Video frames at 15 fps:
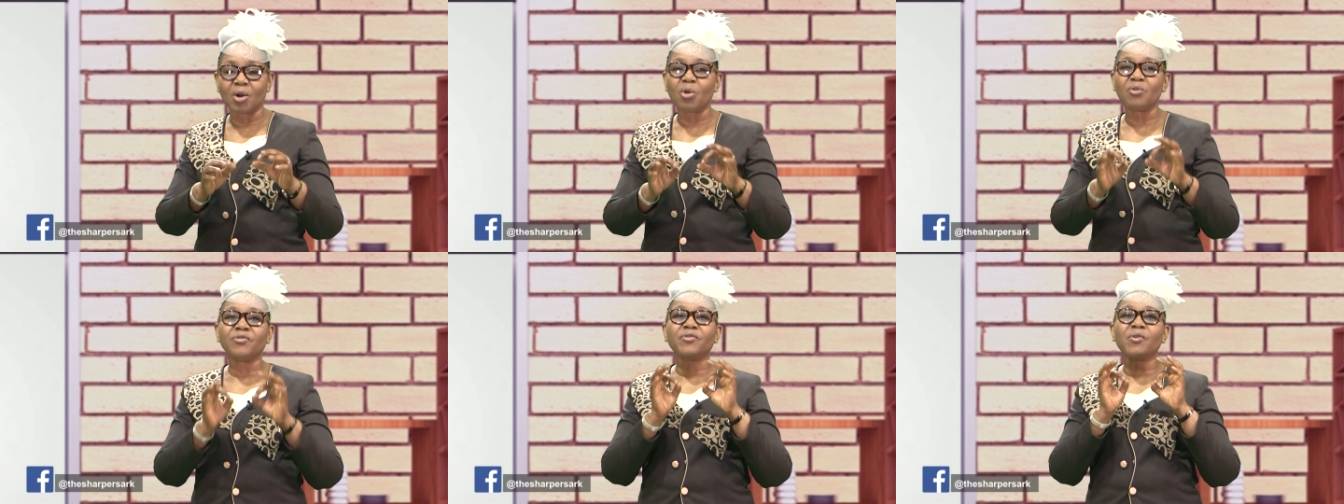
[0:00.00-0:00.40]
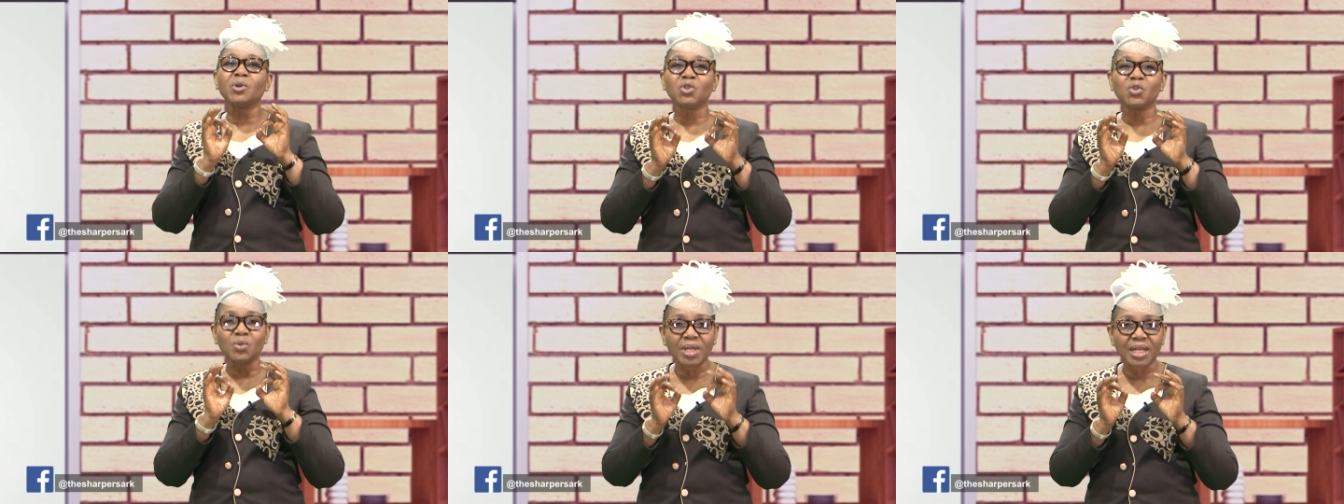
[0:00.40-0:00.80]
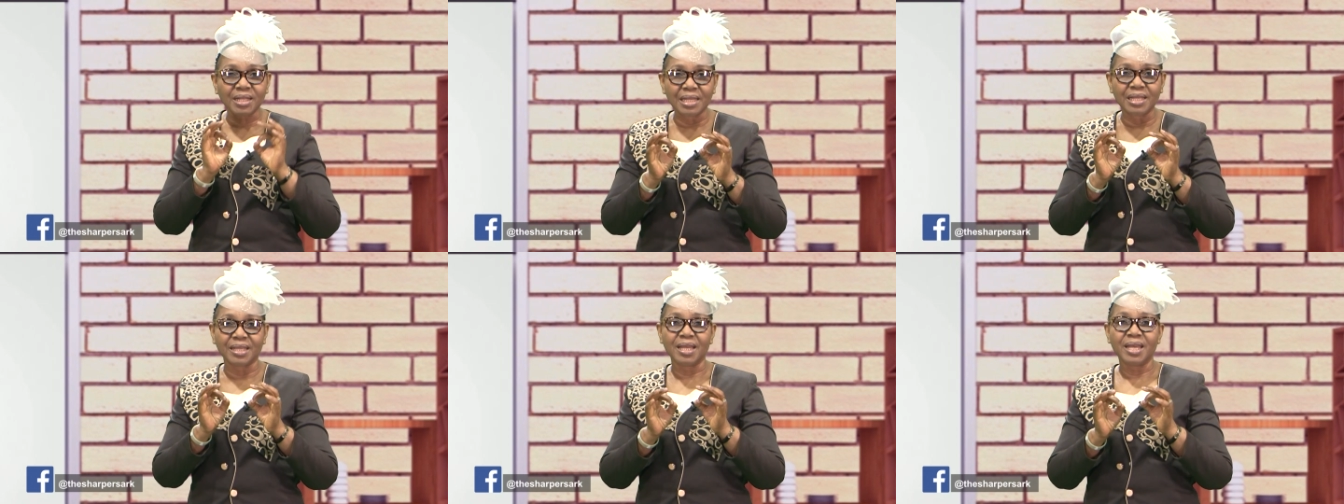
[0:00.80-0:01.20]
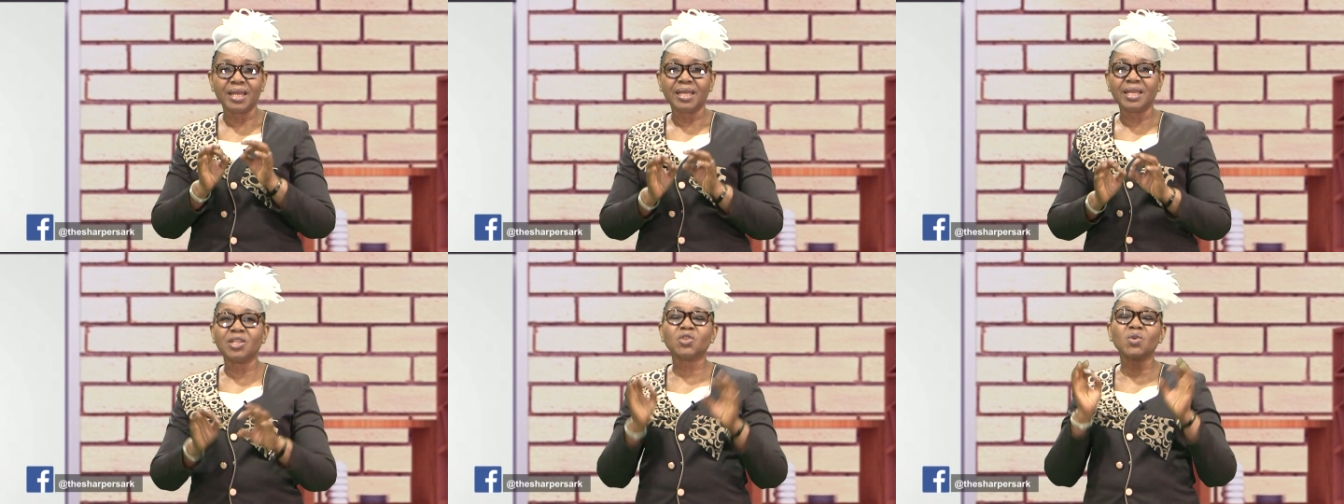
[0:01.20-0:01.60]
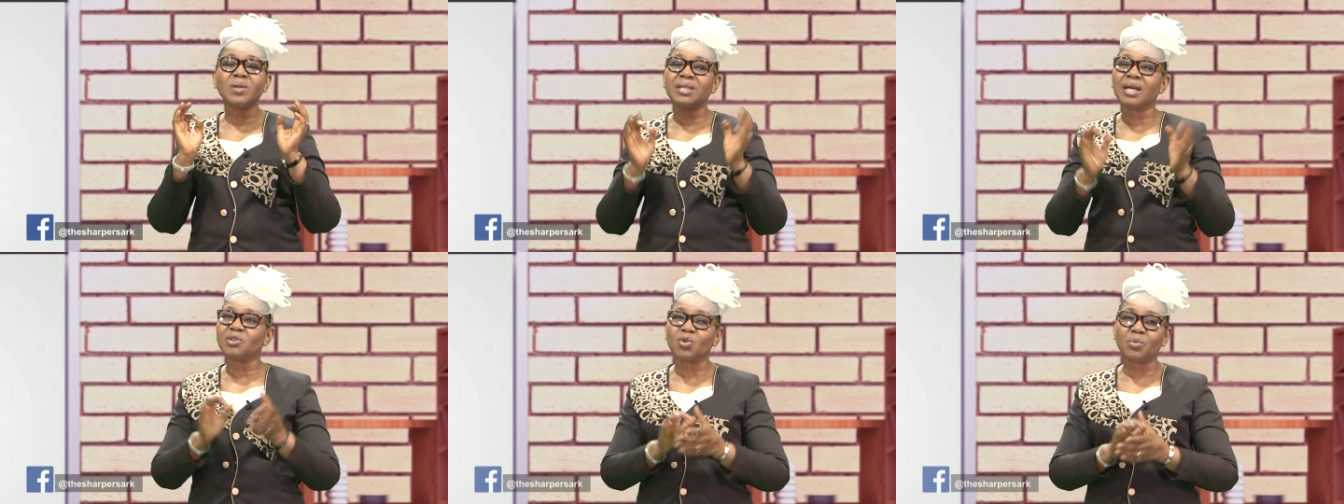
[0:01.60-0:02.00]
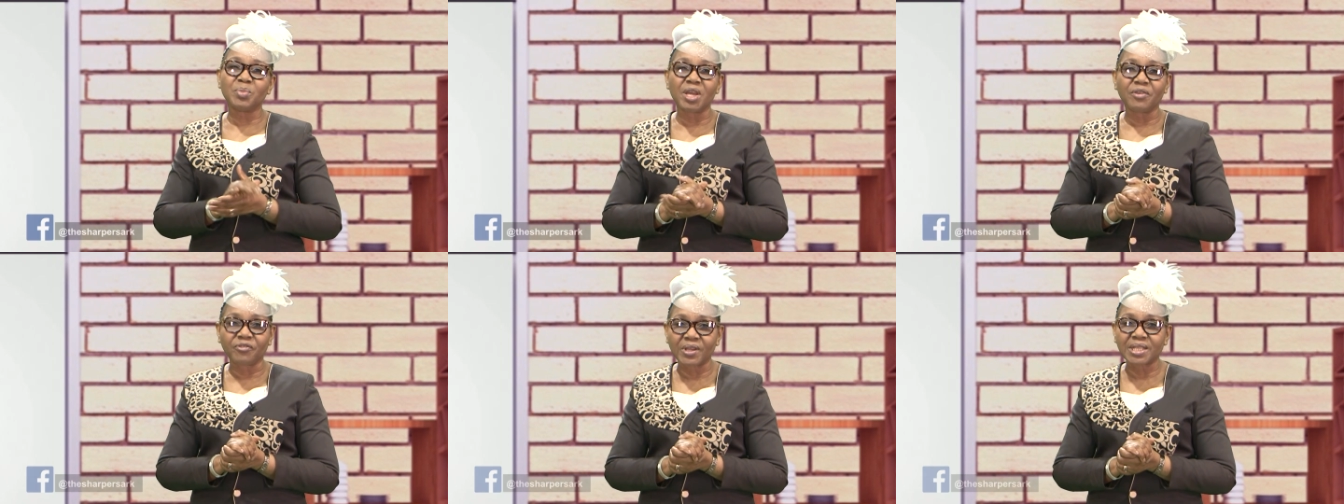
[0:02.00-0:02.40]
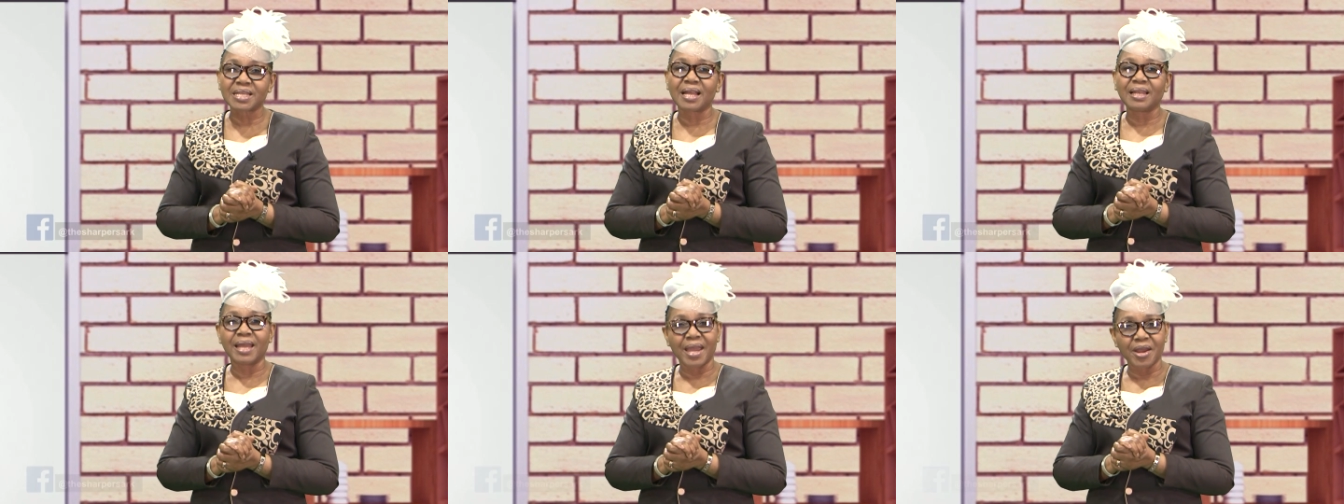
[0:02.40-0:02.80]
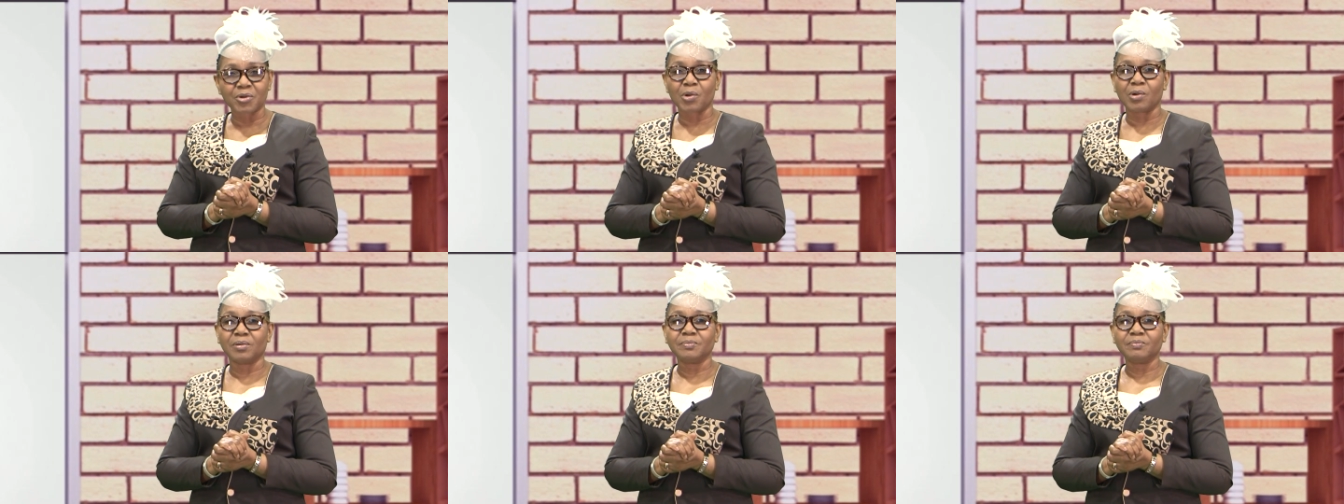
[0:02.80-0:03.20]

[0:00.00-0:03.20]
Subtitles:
Unfortunately, it turned out to be a fatal error.